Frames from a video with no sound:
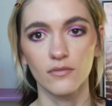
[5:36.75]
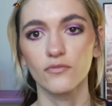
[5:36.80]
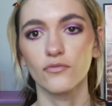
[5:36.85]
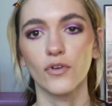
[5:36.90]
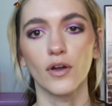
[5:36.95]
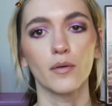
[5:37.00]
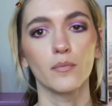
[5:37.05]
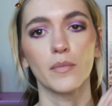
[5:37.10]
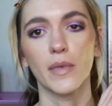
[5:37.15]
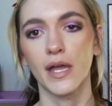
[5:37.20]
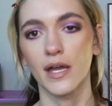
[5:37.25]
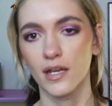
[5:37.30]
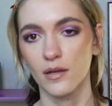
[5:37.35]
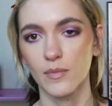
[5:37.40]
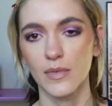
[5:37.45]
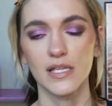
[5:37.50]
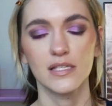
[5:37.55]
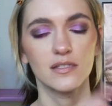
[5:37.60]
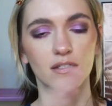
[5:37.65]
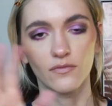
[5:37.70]
from
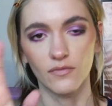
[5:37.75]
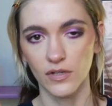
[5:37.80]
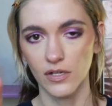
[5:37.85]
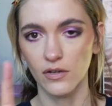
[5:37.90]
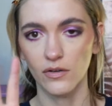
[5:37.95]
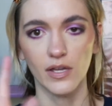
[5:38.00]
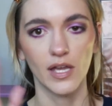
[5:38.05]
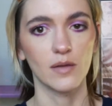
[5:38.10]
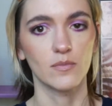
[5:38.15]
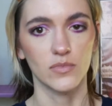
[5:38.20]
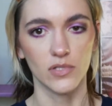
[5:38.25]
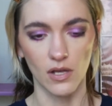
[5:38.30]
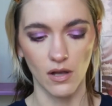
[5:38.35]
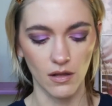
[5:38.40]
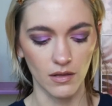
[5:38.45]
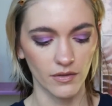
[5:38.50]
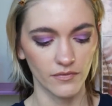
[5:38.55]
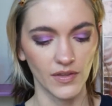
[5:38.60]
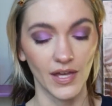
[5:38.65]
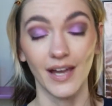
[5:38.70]
animes to video games,
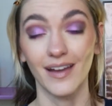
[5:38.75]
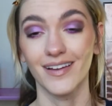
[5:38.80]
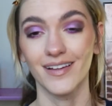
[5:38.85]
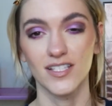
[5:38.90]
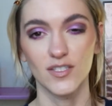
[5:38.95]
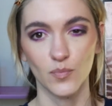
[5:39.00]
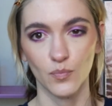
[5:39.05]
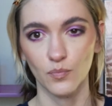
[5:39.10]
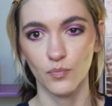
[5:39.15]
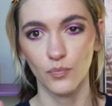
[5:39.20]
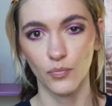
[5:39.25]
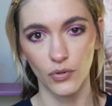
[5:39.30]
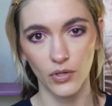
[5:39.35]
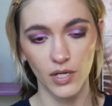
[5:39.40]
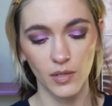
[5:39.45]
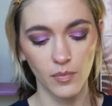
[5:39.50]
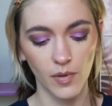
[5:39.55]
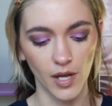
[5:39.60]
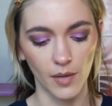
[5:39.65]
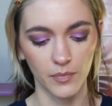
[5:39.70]
all of that. It's
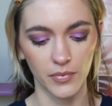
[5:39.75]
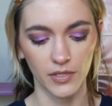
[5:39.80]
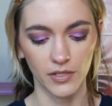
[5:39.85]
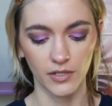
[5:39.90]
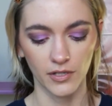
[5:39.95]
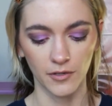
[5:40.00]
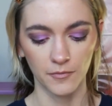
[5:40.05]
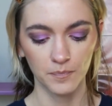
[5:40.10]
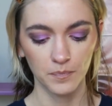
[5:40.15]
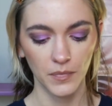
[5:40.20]
pretty popular.